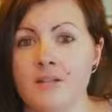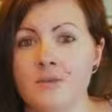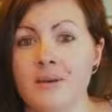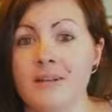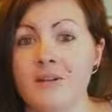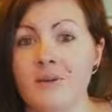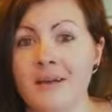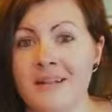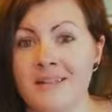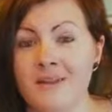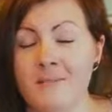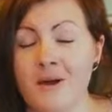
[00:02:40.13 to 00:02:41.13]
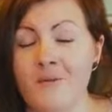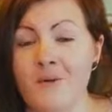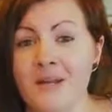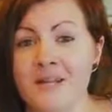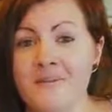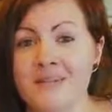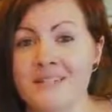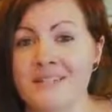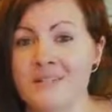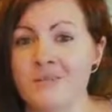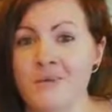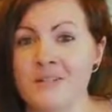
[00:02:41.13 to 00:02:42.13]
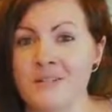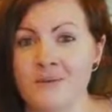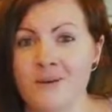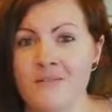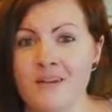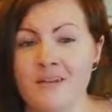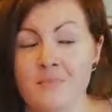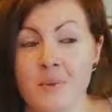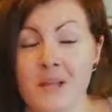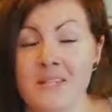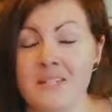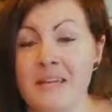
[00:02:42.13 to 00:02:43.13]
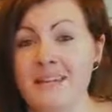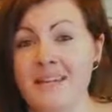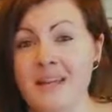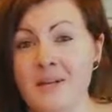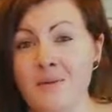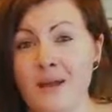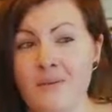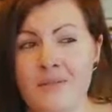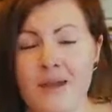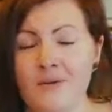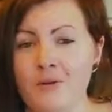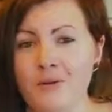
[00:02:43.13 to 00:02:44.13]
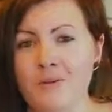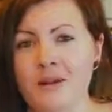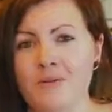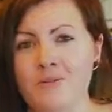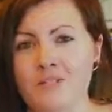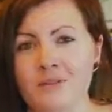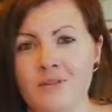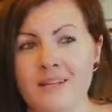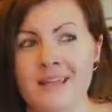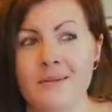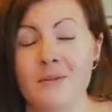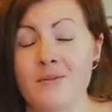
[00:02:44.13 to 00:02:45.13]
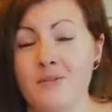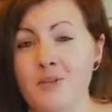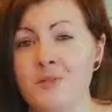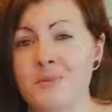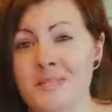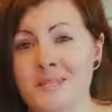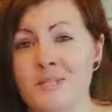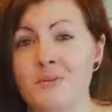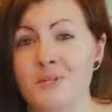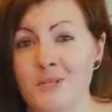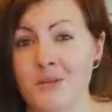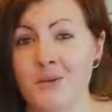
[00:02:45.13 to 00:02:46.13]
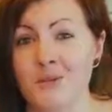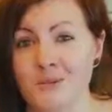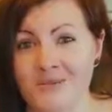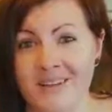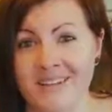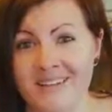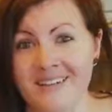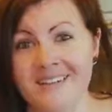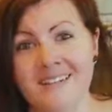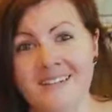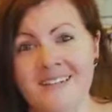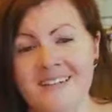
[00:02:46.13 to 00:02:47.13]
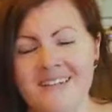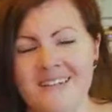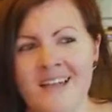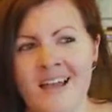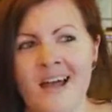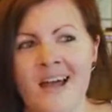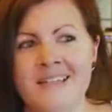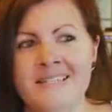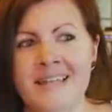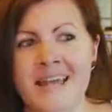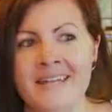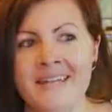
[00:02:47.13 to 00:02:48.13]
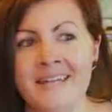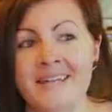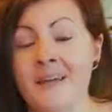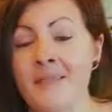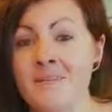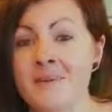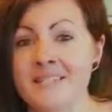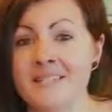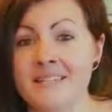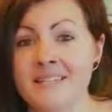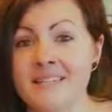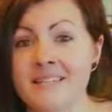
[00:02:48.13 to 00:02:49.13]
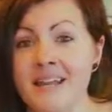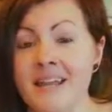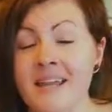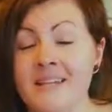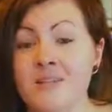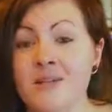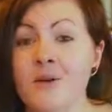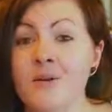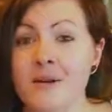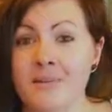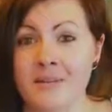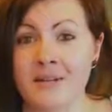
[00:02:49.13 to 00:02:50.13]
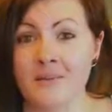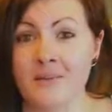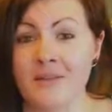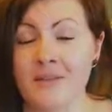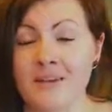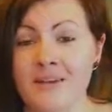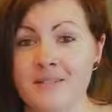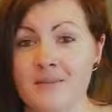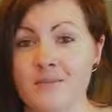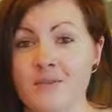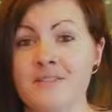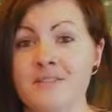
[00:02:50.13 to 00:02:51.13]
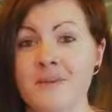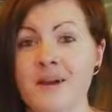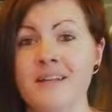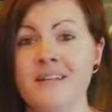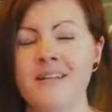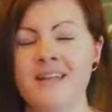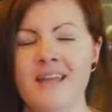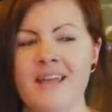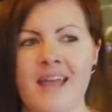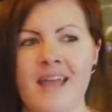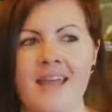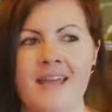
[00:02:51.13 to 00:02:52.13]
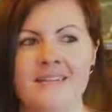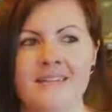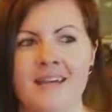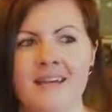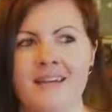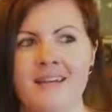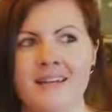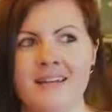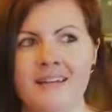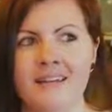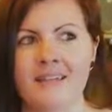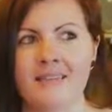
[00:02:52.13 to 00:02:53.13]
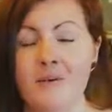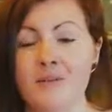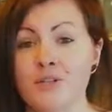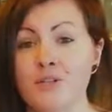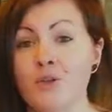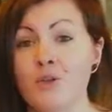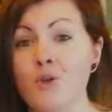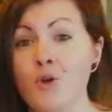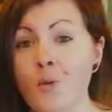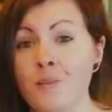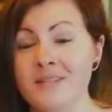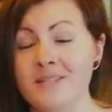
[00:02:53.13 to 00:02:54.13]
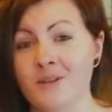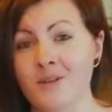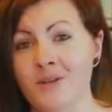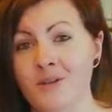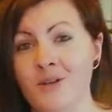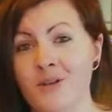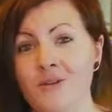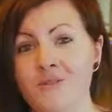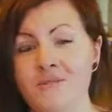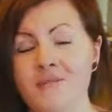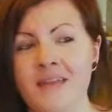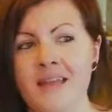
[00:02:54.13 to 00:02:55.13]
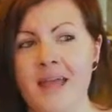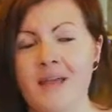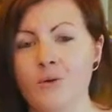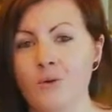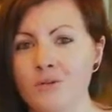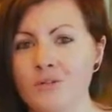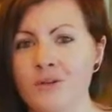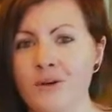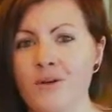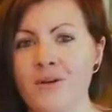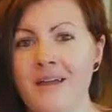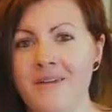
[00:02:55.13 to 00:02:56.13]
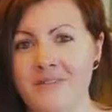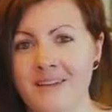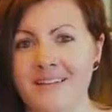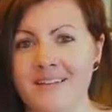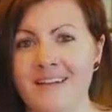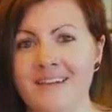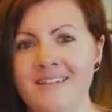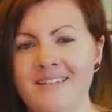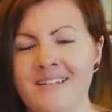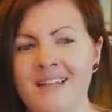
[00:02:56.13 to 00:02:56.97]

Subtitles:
So I didn't know anything about running a business whatsoever, but I started it anyway without knowing what I was doing, and my first business was a huge failure. I started another business. I started an SEO company with some friends of mine, and that was an enormous learning curve and also a failure.